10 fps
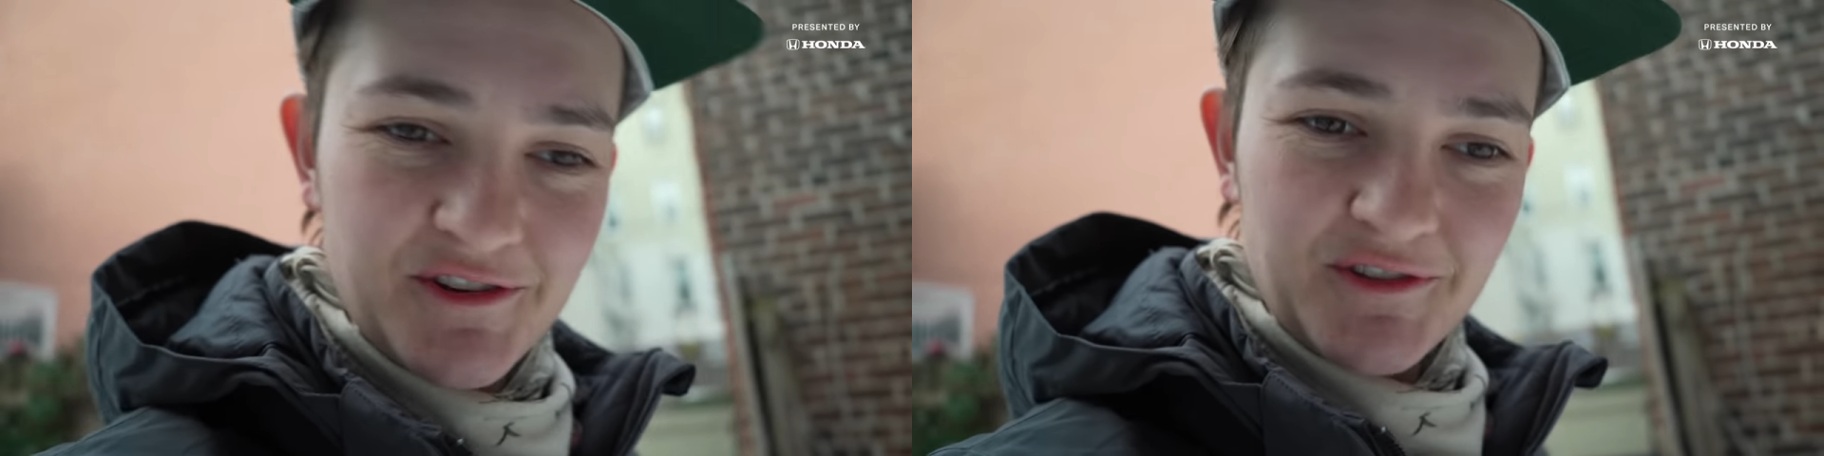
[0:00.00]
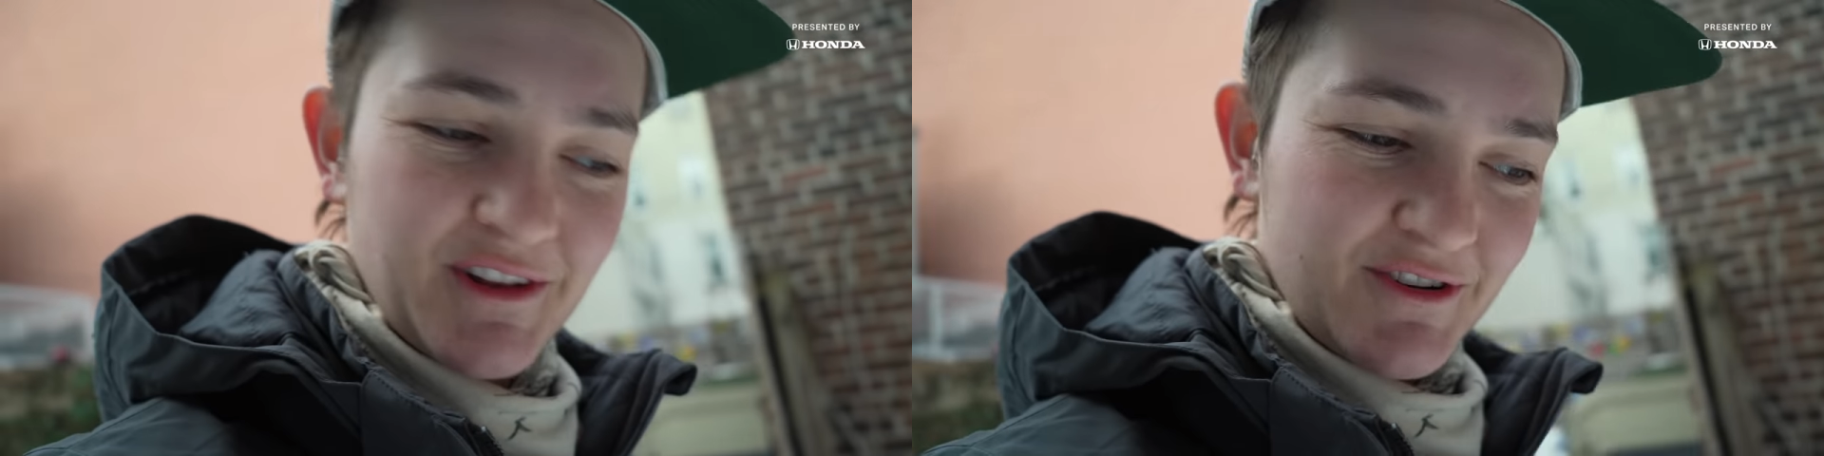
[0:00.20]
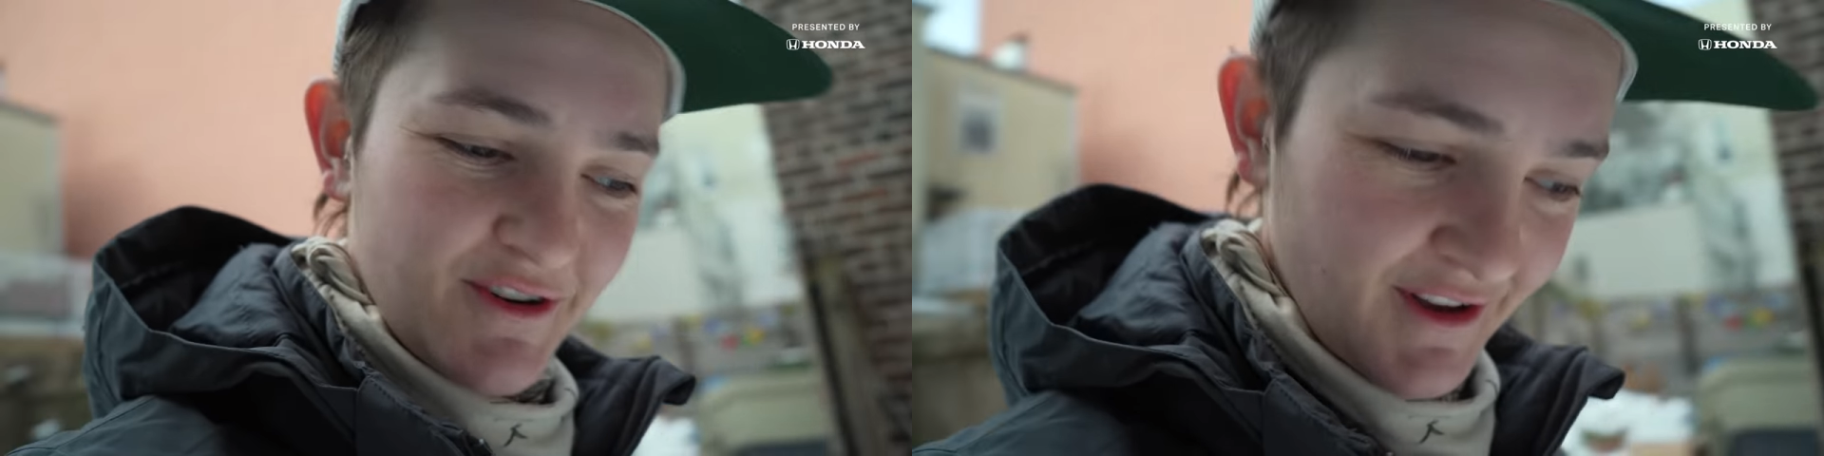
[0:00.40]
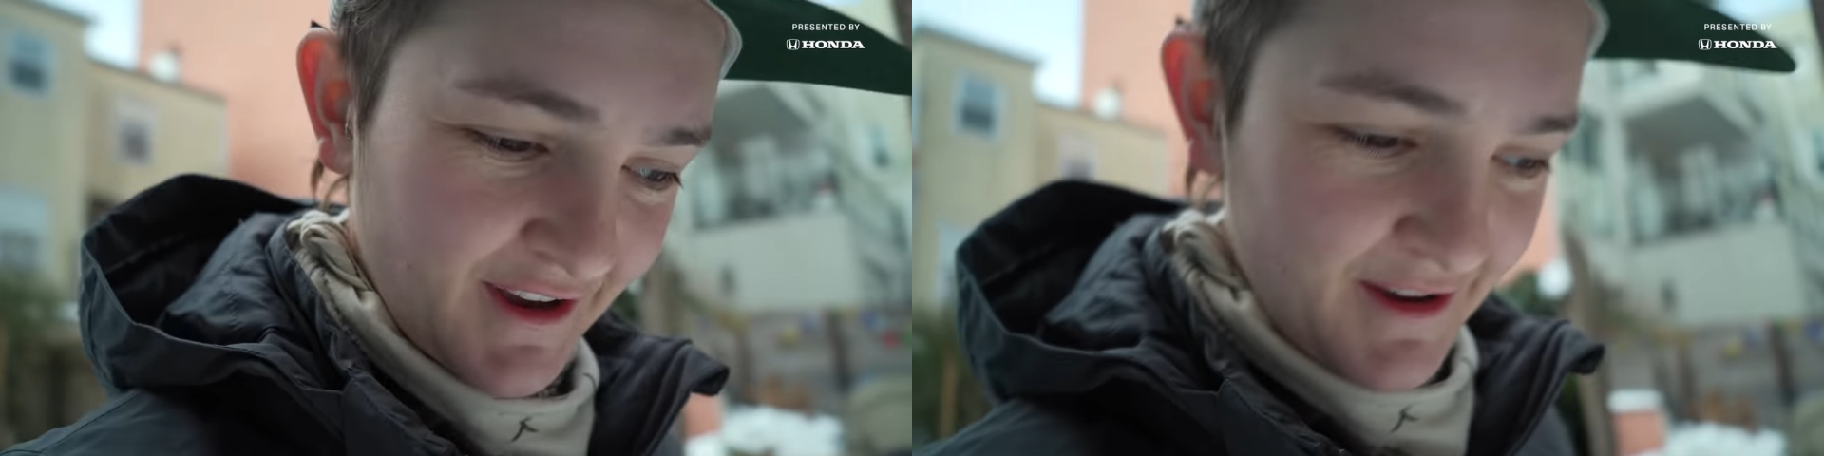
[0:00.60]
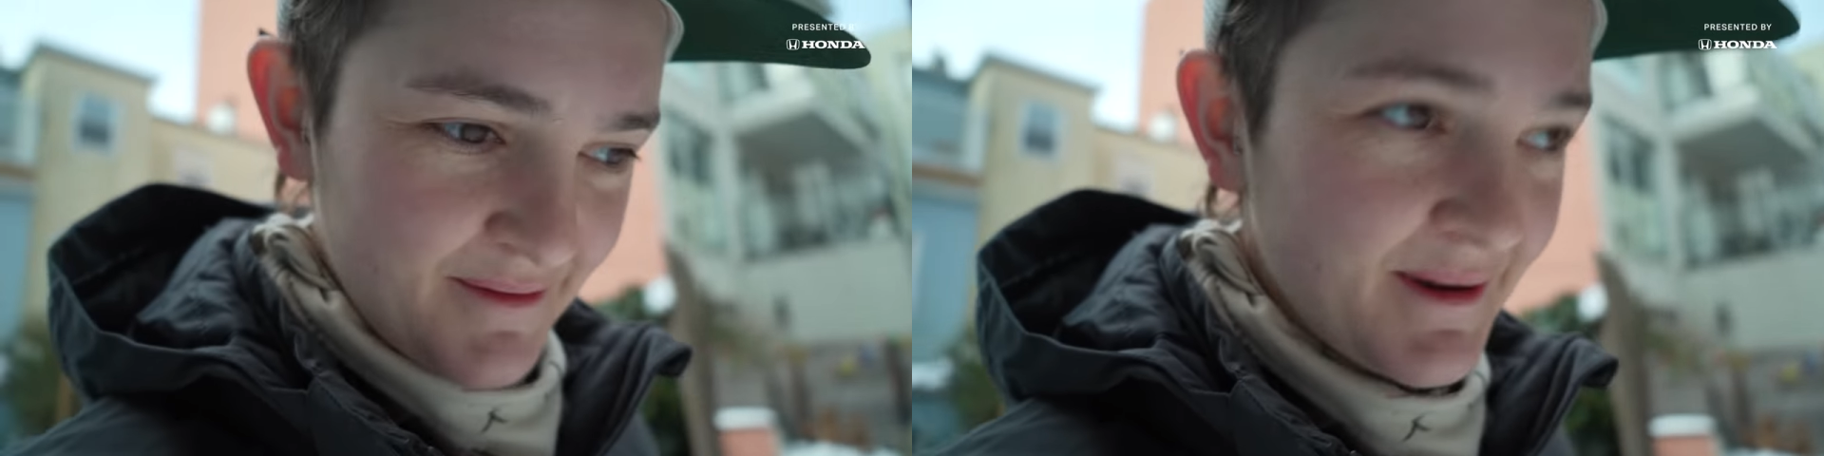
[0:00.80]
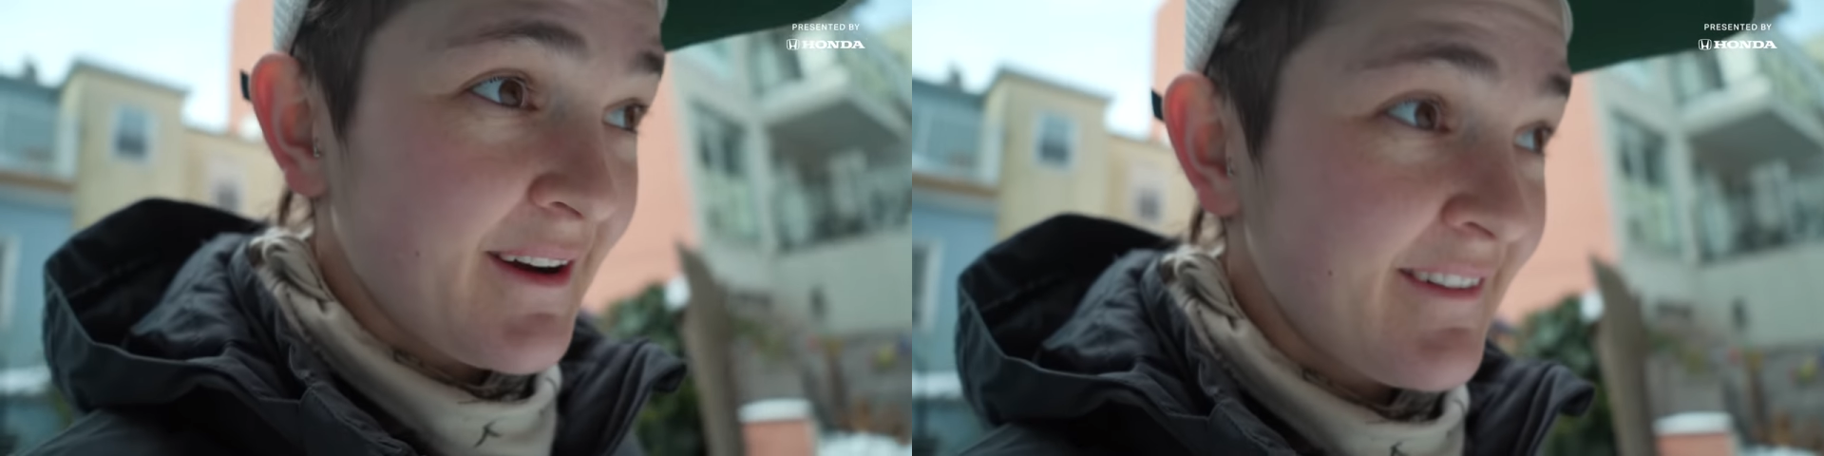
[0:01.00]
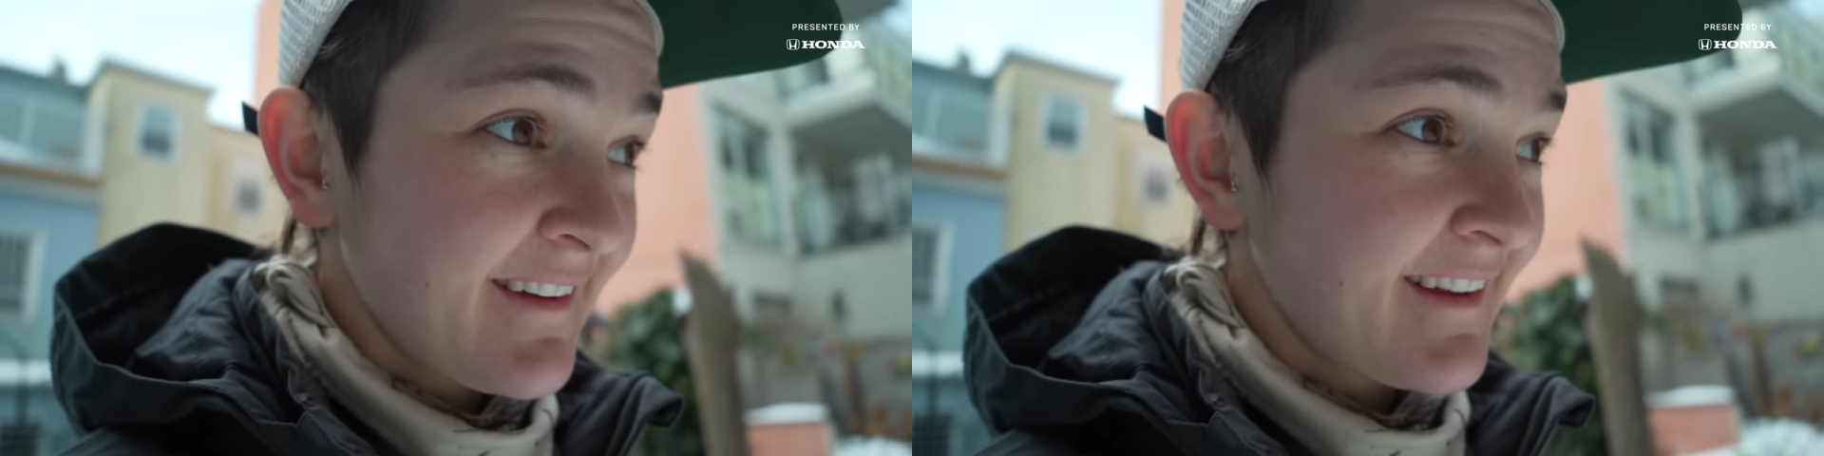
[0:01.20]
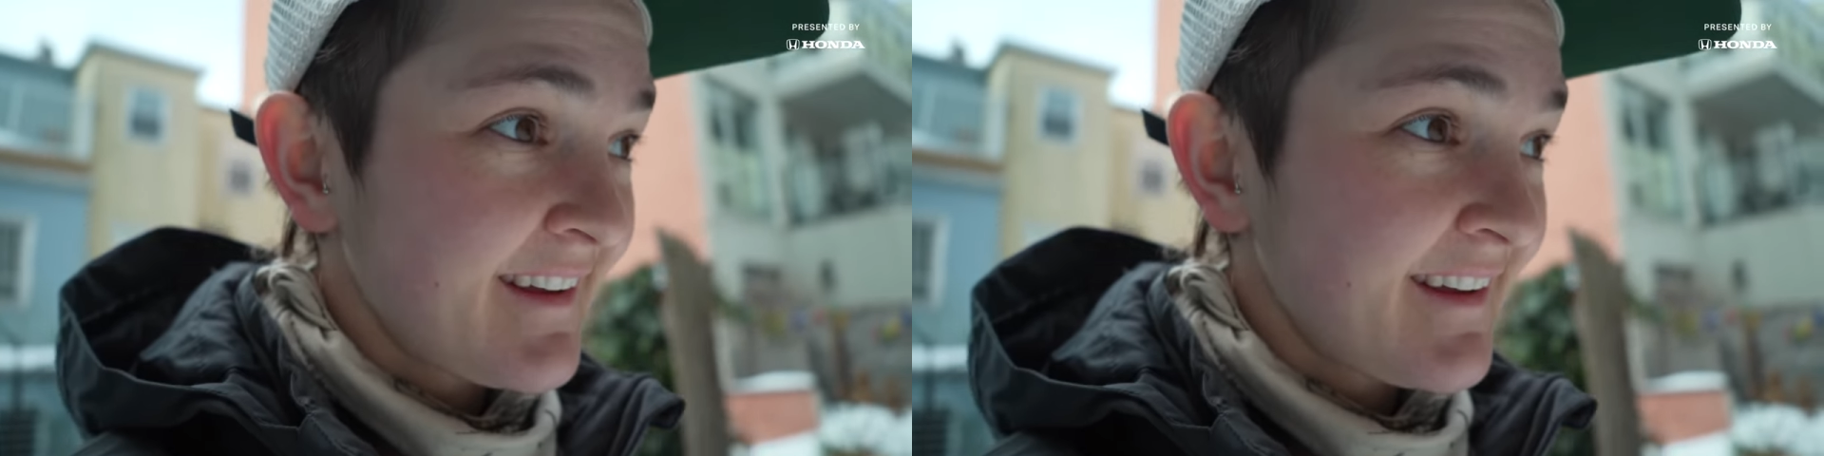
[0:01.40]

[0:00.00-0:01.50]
leaving the trail cam now.